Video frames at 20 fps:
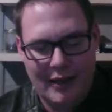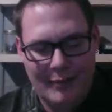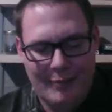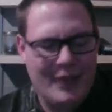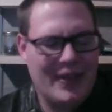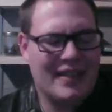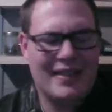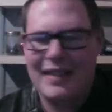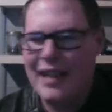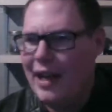
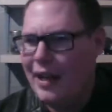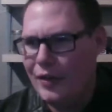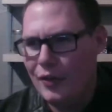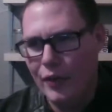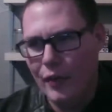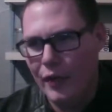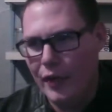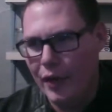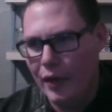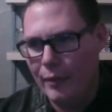It's
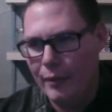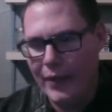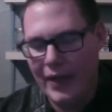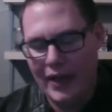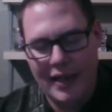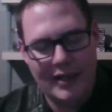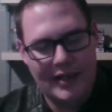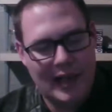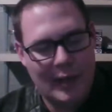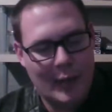natural though.
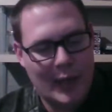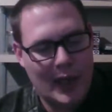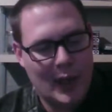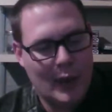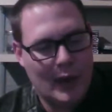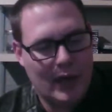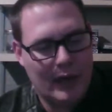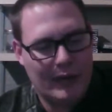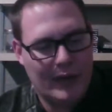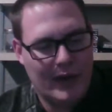Anytime we
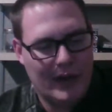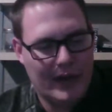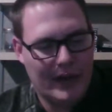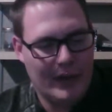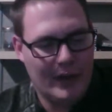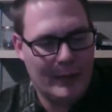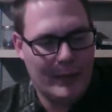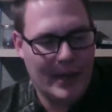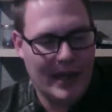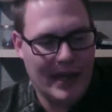go off on a
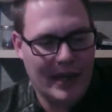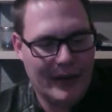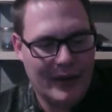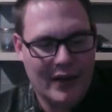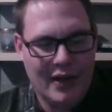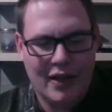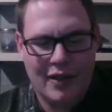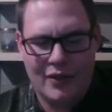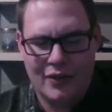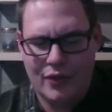new path,
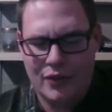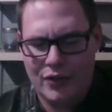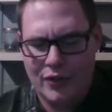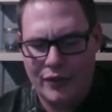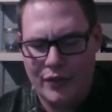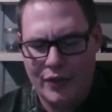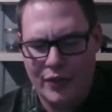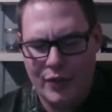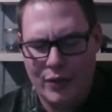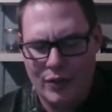searching
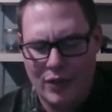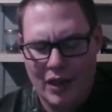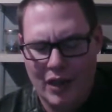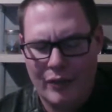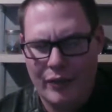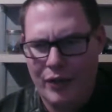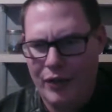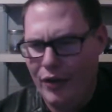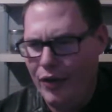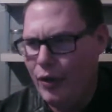for new
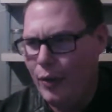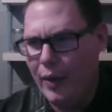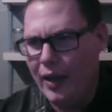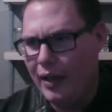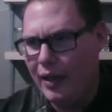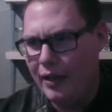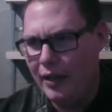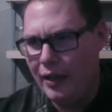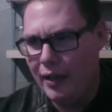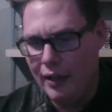love or new
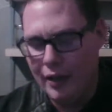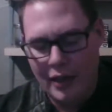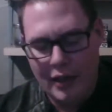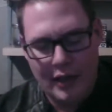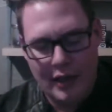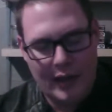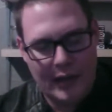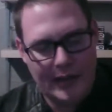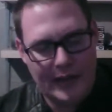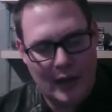anything,
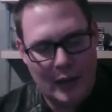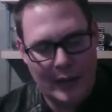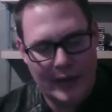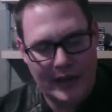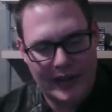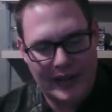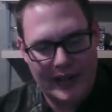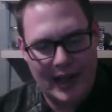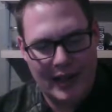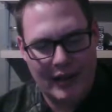it's
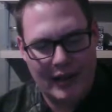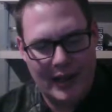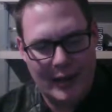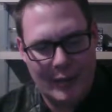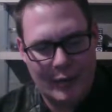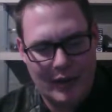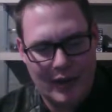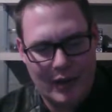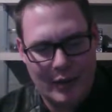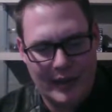always scary,
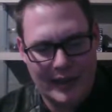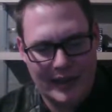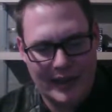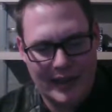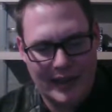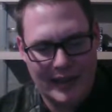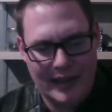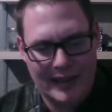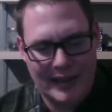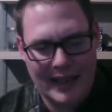and we're always
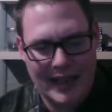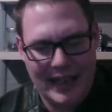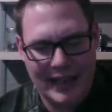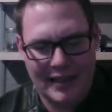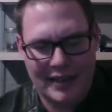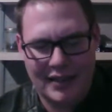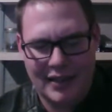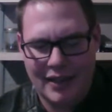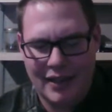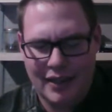going to
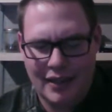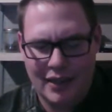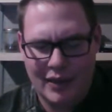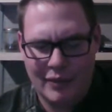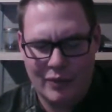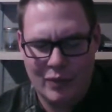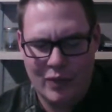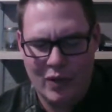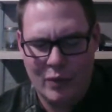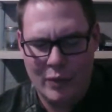take stock
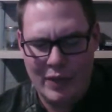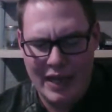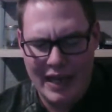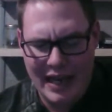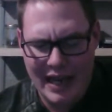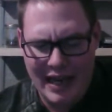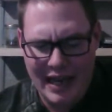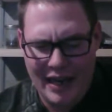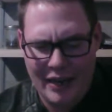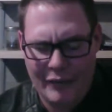of what we
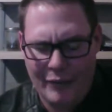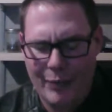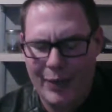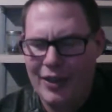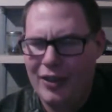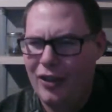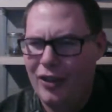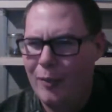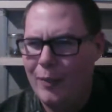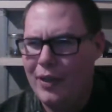have,
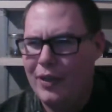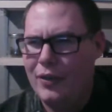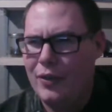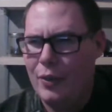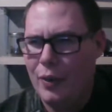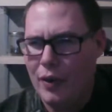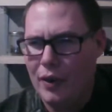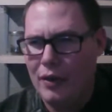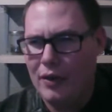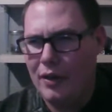but don't be
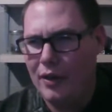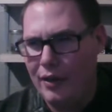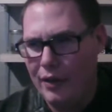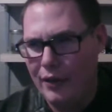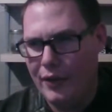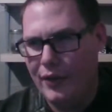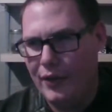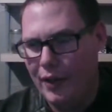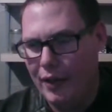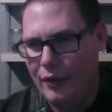too hard on
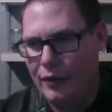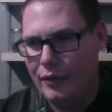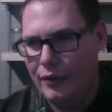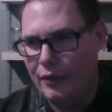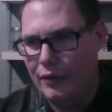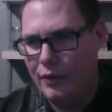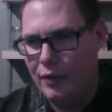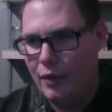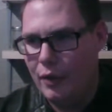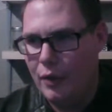yourself.
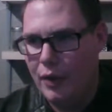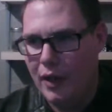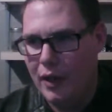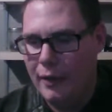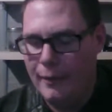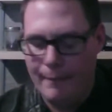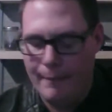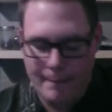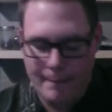Okay.